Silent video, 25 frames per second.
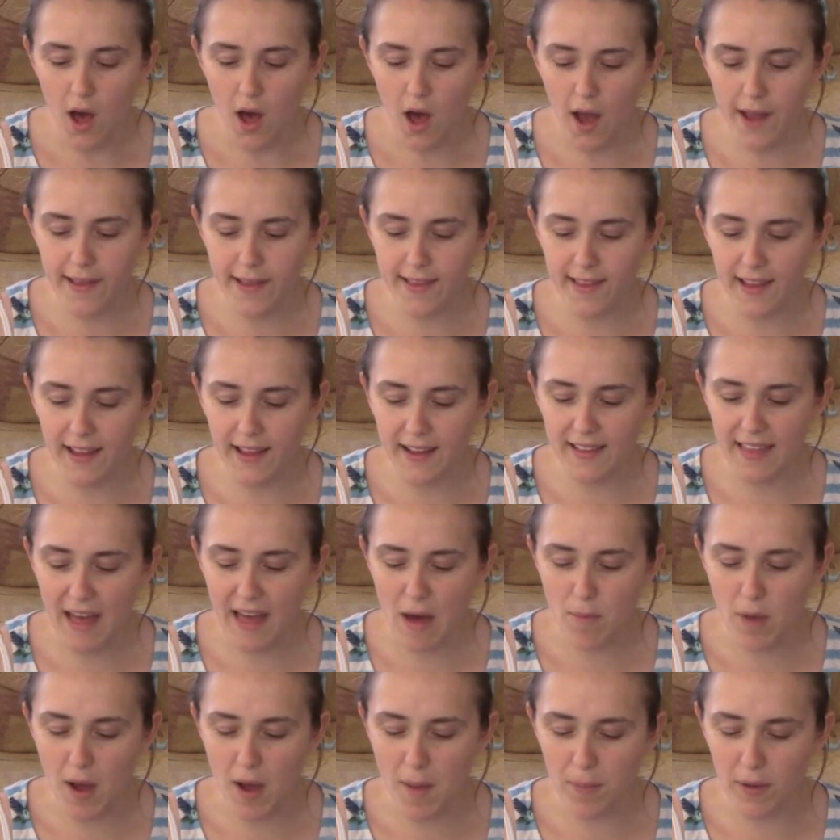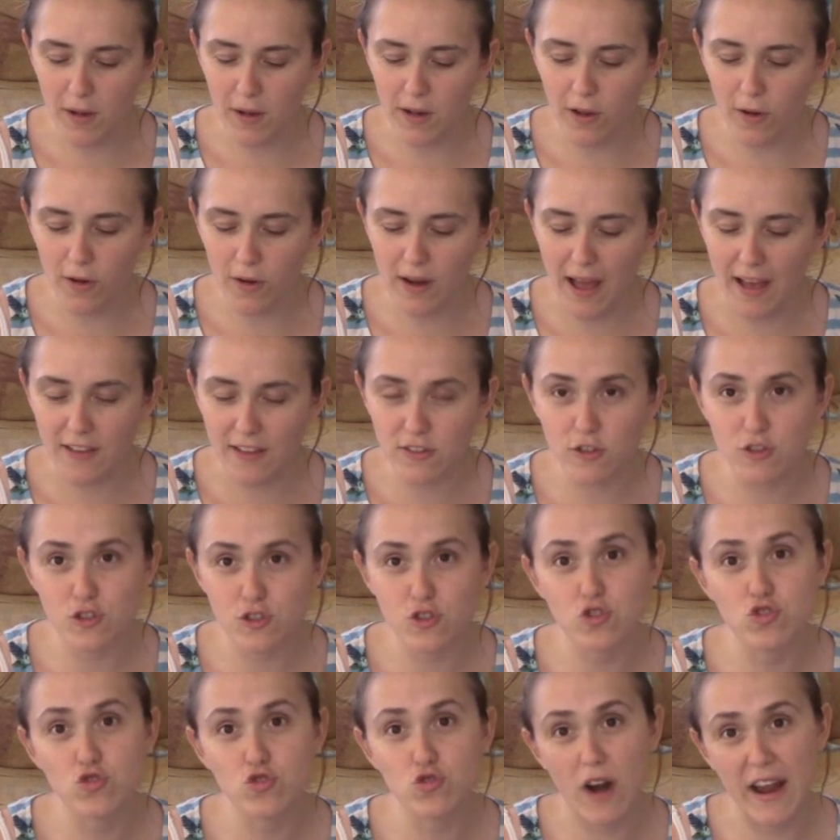I think that my balloon has
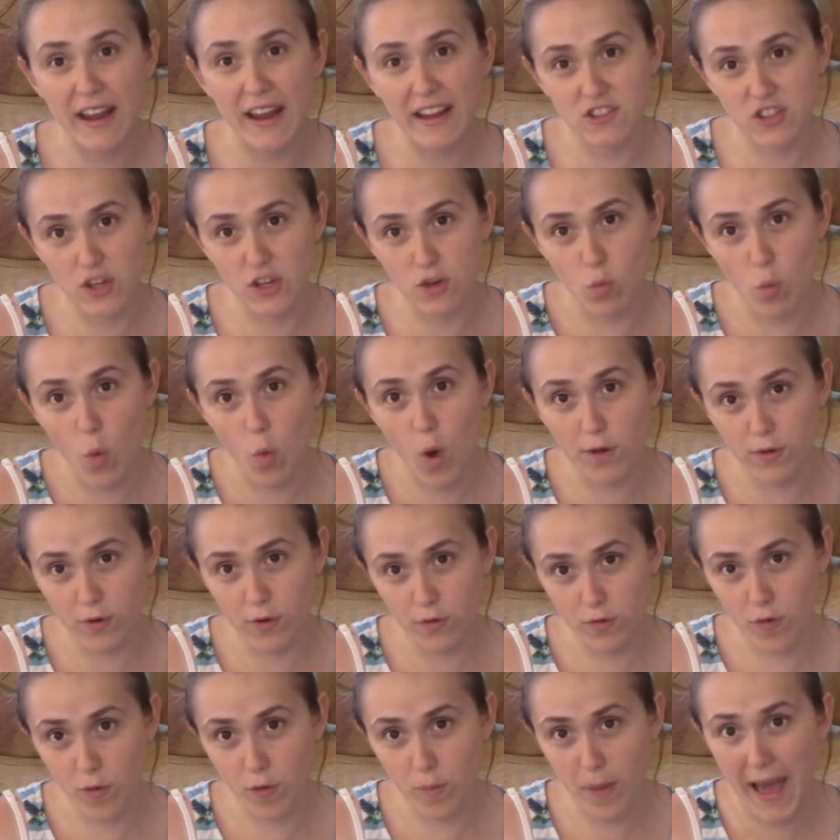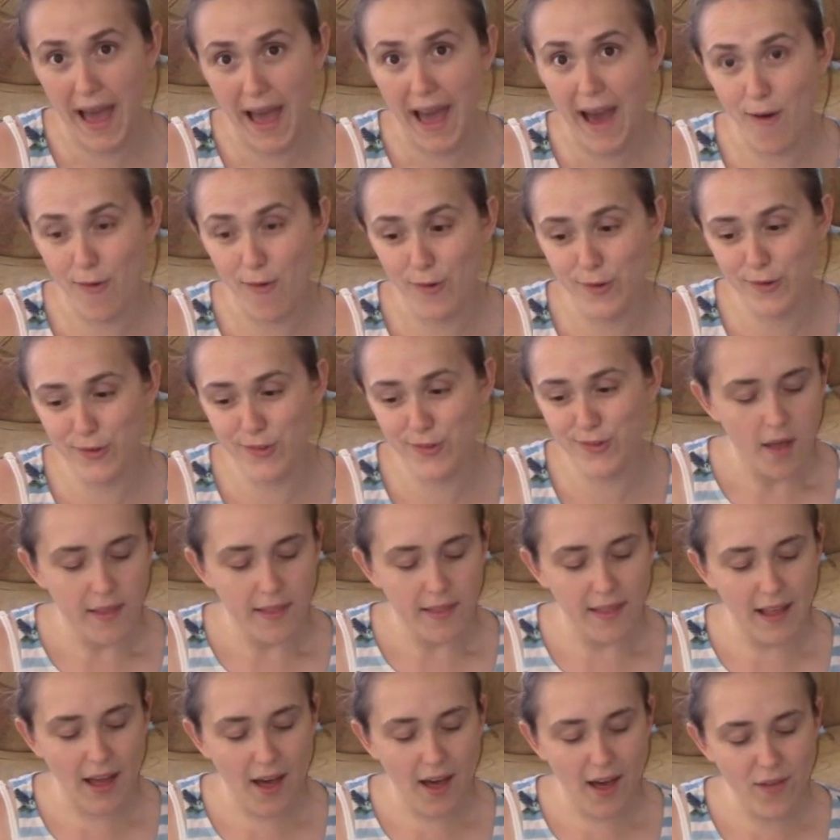strange and wonderful powers.
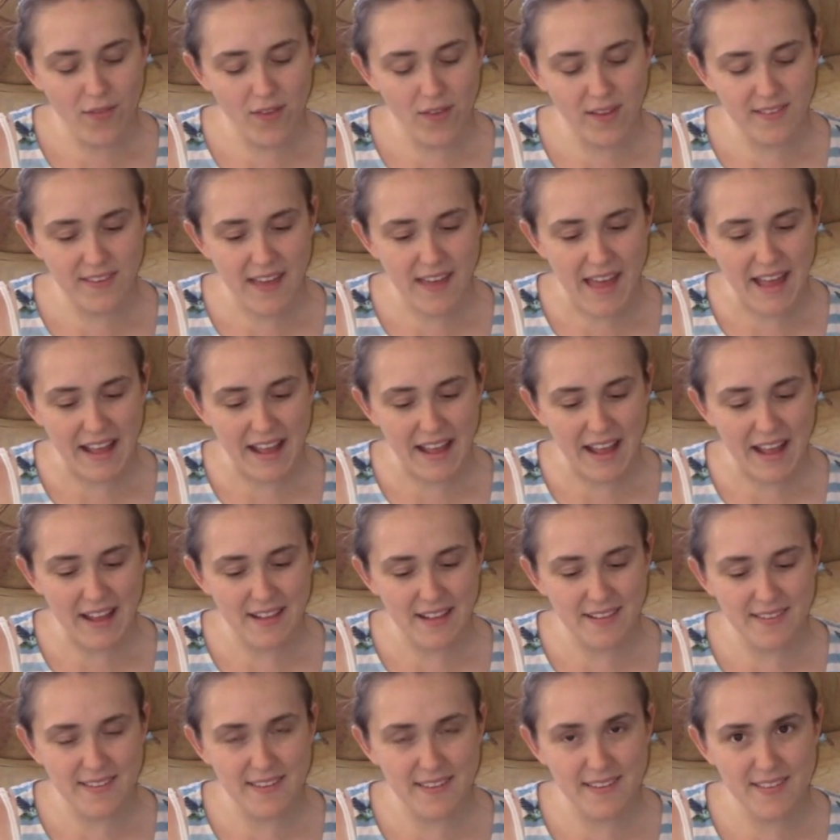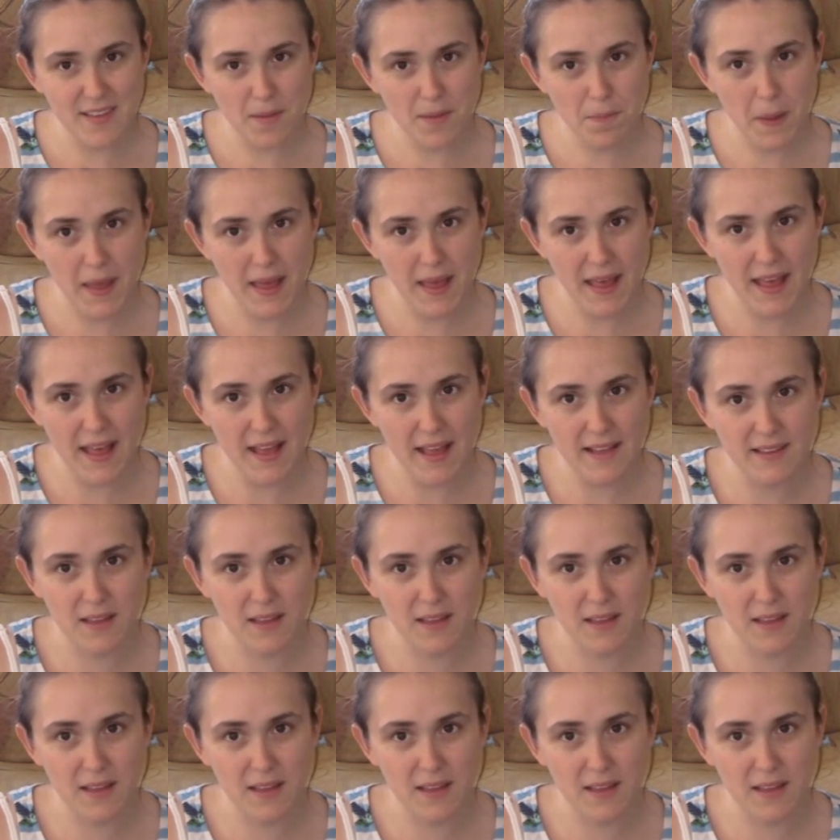The other day it disappeared